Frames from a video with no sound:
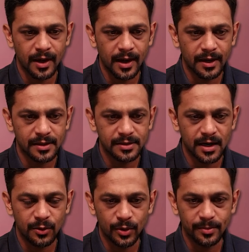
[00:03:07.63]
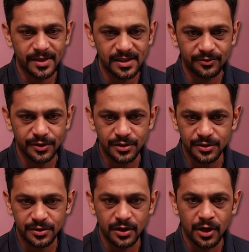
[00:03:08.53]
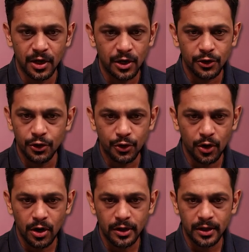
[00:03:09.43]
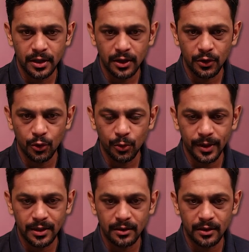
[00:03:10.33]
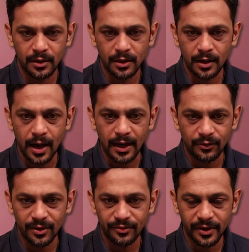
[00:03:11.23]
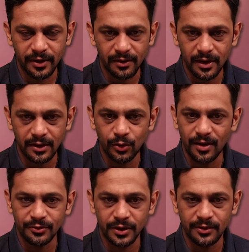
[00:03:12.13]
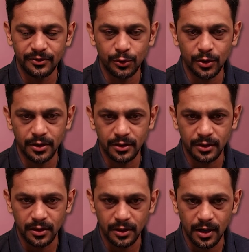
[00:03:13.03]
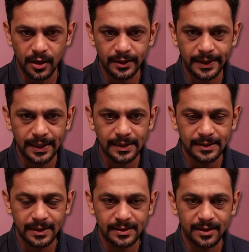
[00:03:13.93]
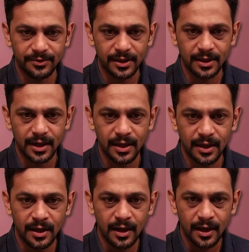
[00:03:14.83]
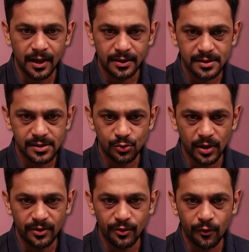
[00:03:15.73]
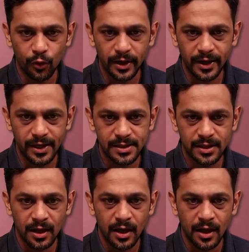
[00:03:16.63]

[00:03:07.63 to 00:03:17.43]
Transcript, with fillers: and start with basic things. Do not go with uh, activate free trial. You'll have to give your uh, card details and stuff like that. And this is only for 14 days.